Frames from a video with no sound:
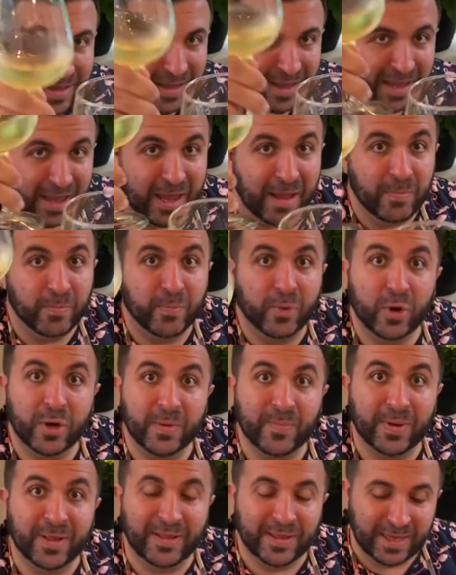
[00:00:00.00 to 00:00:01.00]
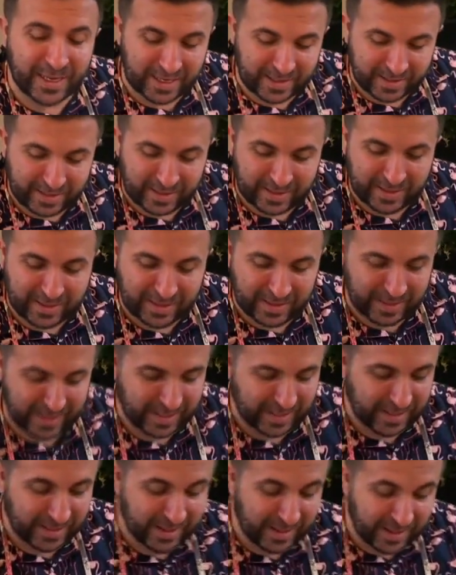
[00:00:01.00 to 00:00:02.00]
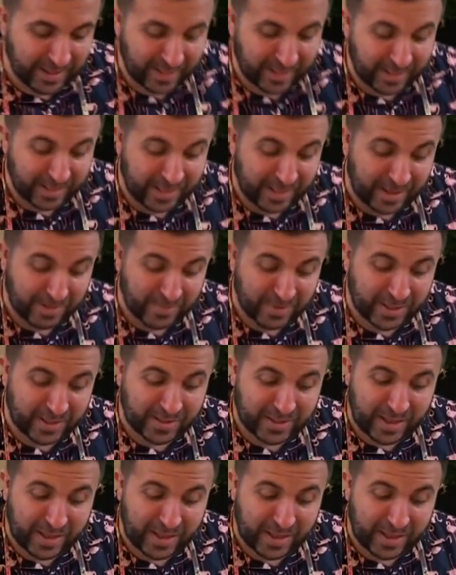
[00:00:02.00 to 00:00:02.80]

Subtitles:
And bon appetit. Let me